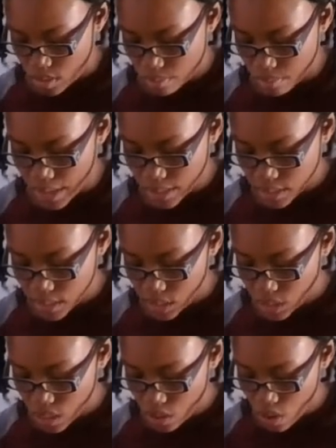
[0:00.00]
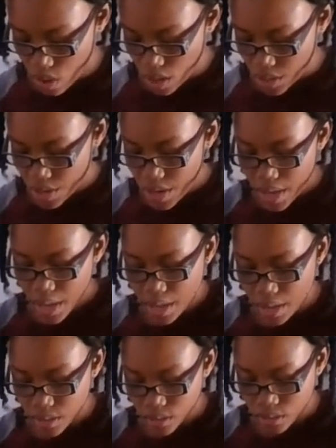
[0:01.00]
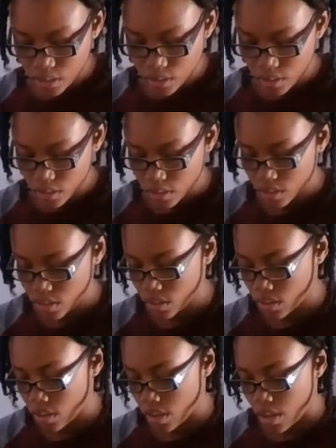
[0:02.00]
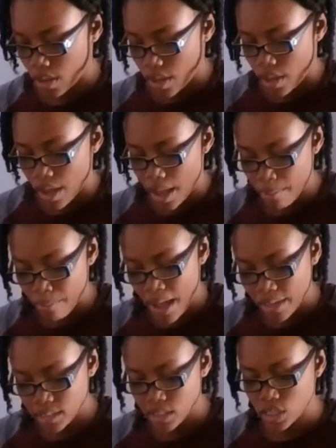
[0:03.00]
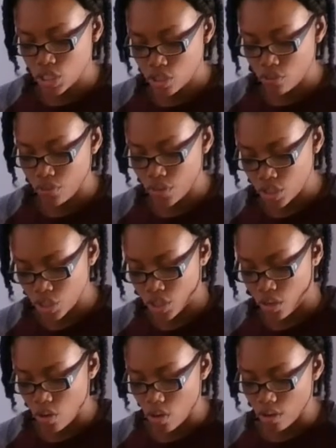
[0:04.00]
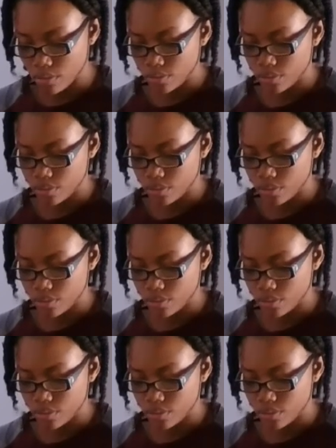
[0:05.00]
Back stitch at all your ends and back stitch to finish it off.